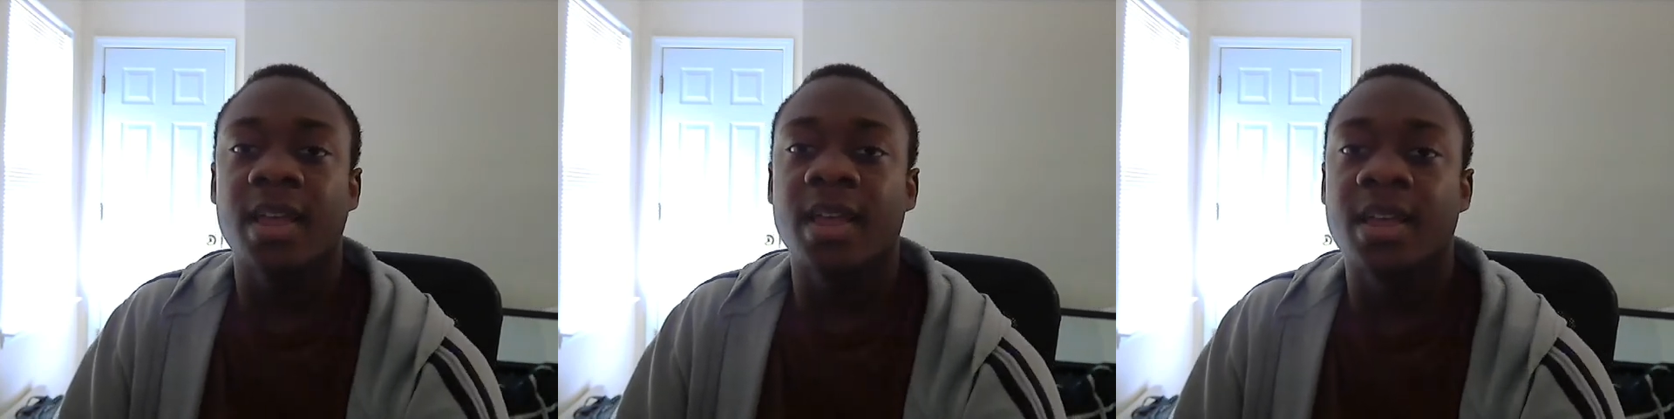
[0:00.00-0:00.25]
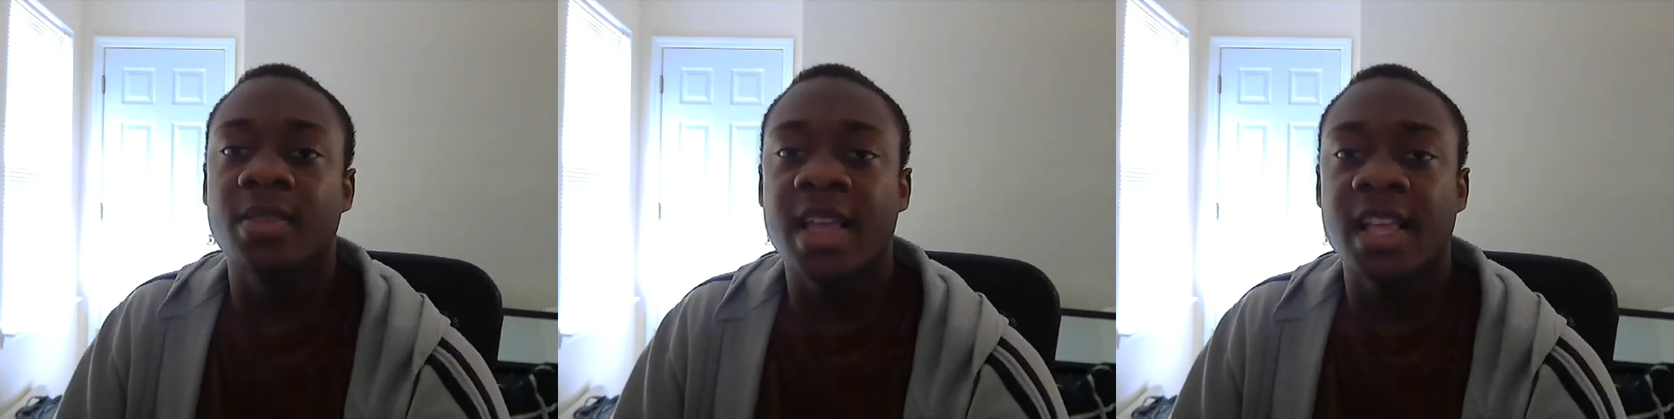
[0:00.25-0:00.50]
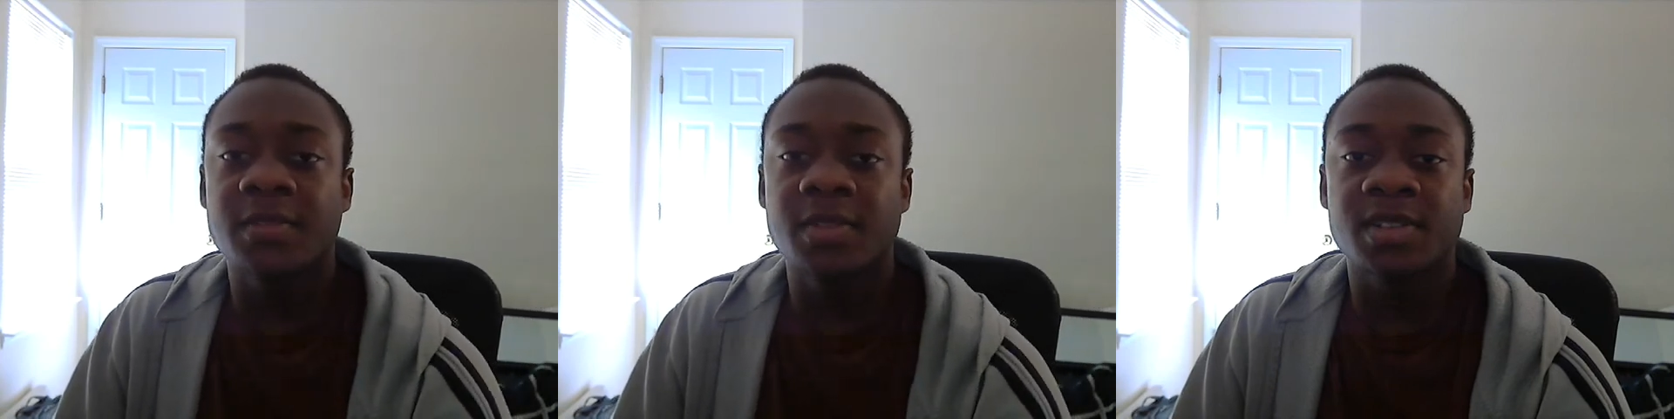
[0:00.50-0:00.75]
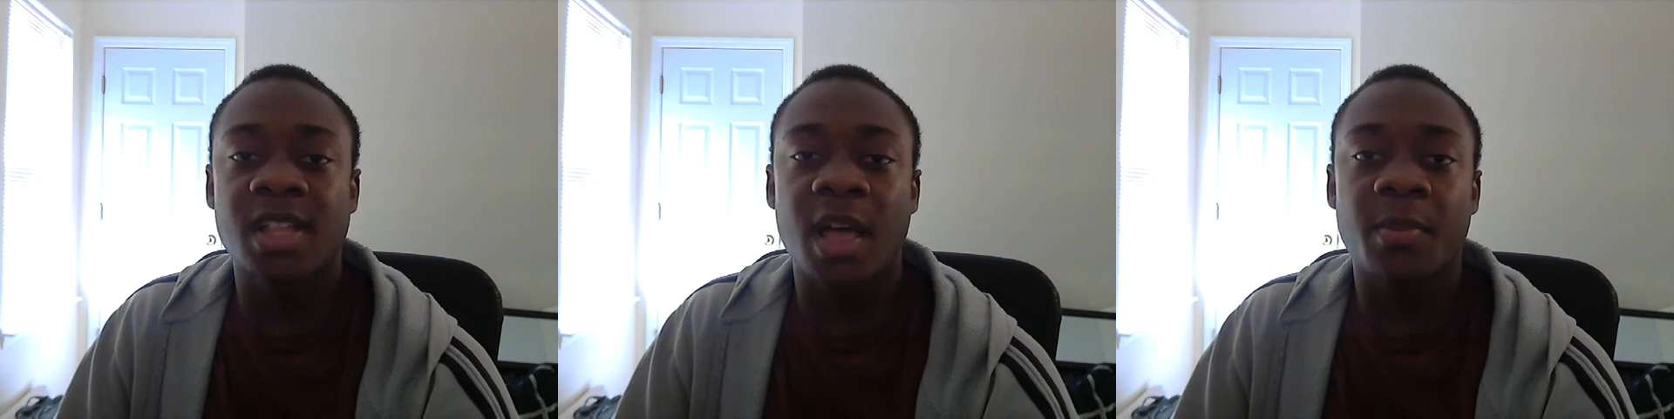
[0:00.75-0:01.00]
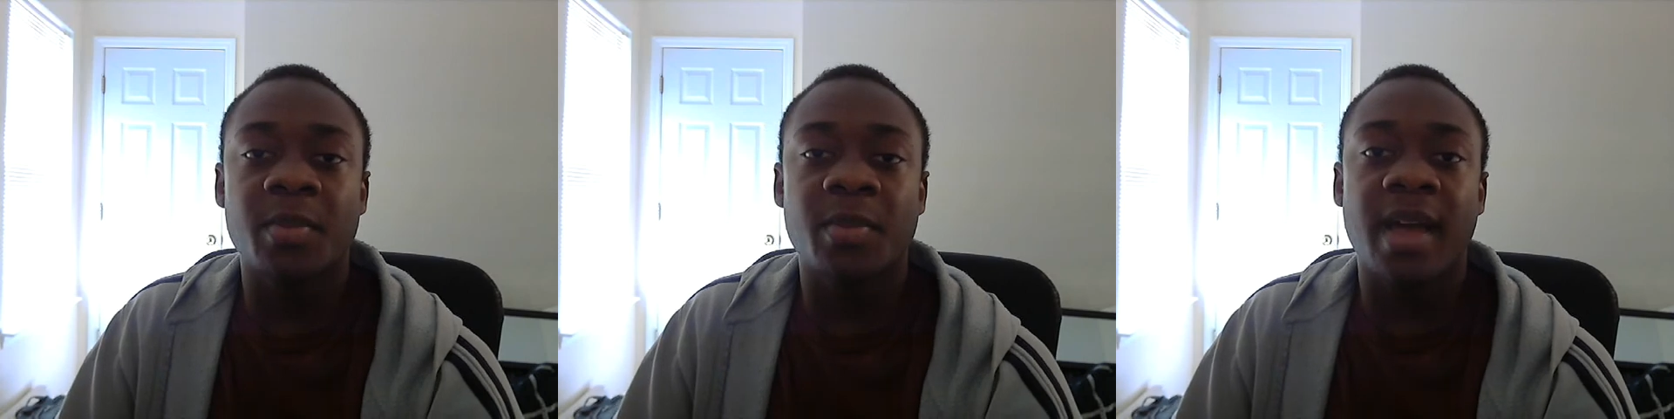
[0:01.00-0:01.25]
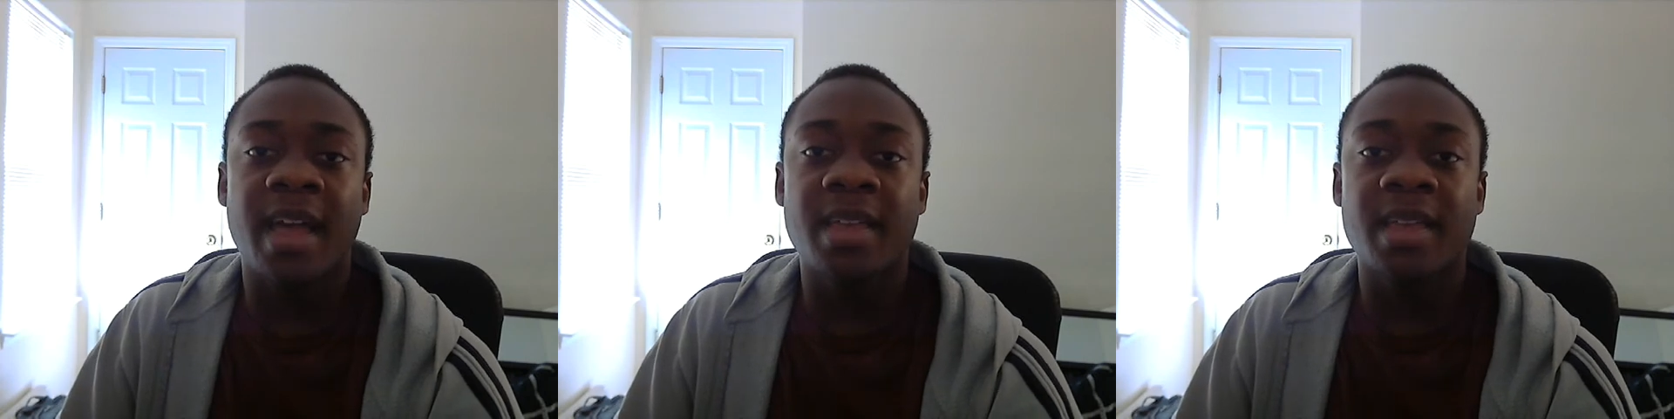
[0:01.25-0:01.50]
Thanks for stopping
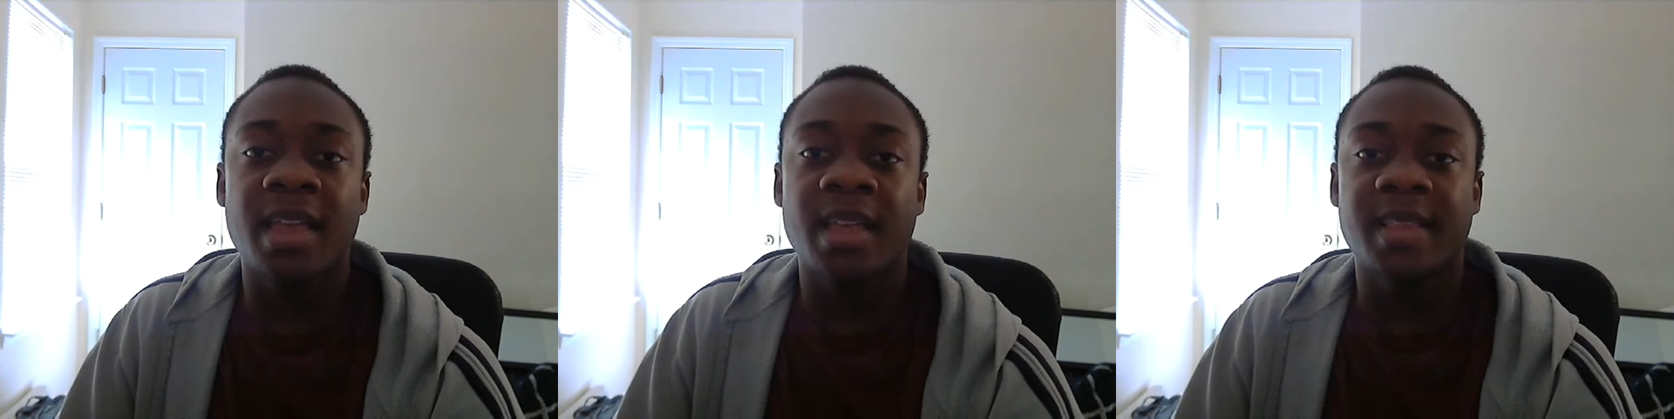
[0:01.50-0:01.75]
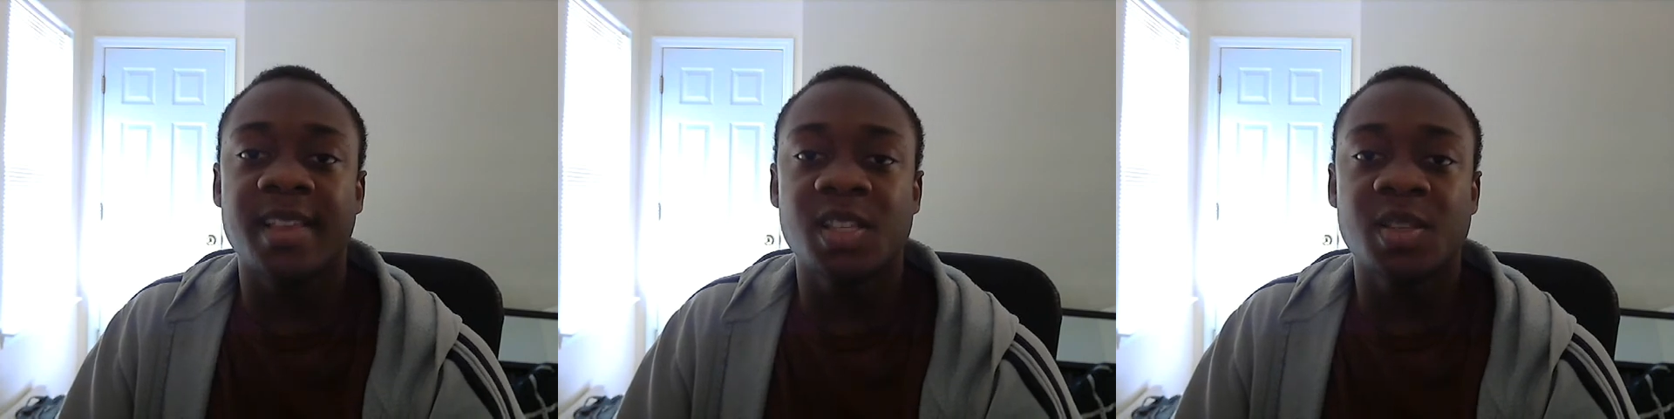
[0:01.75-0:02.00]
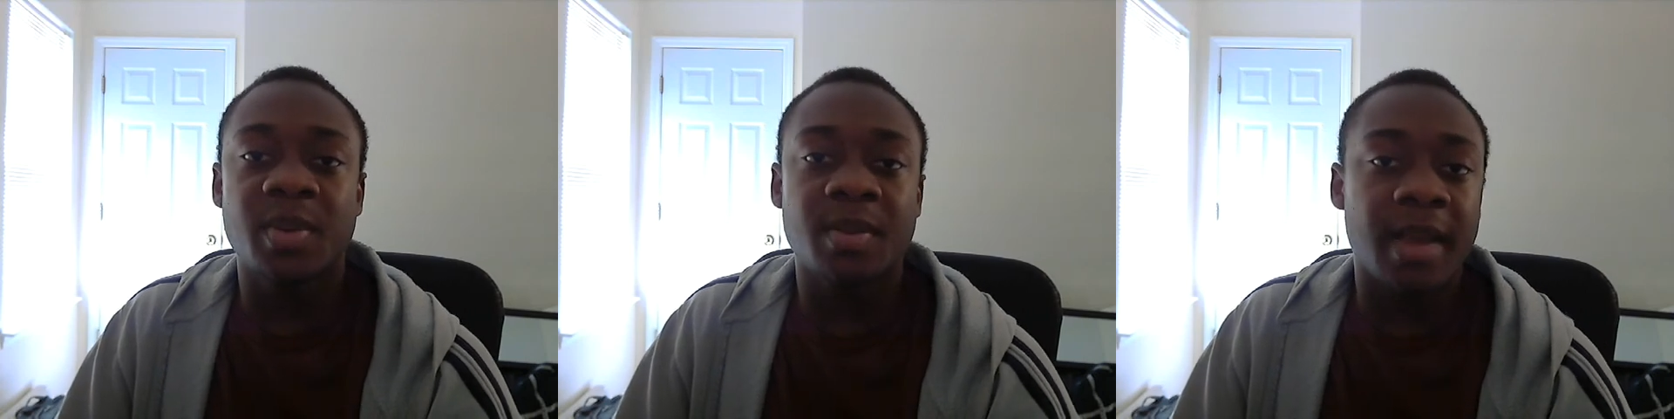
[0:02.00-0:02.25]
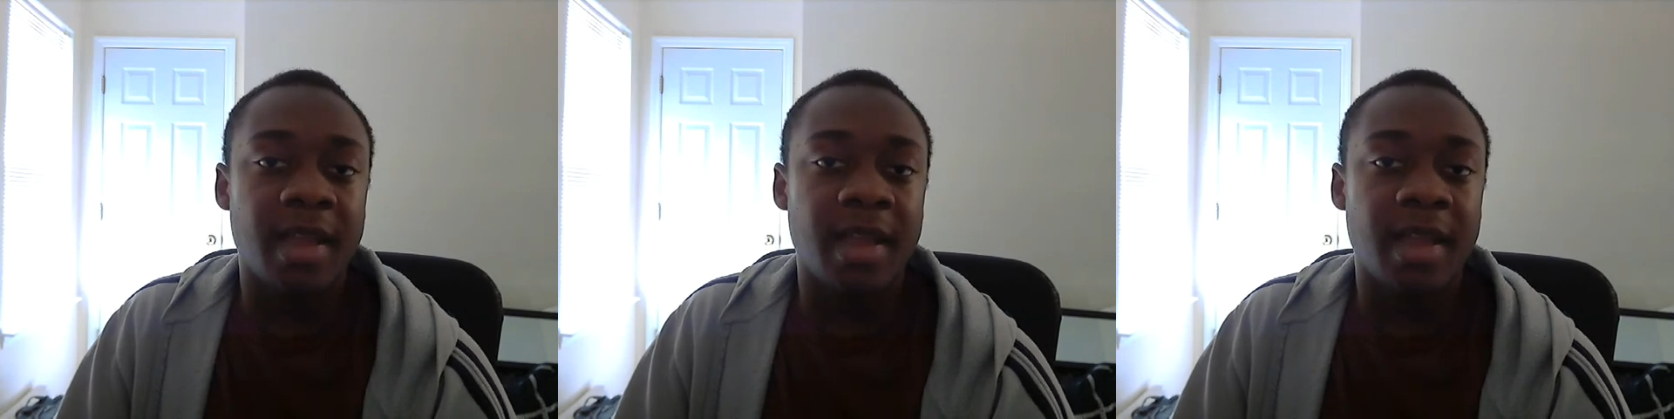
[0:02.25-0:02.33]
by. This has been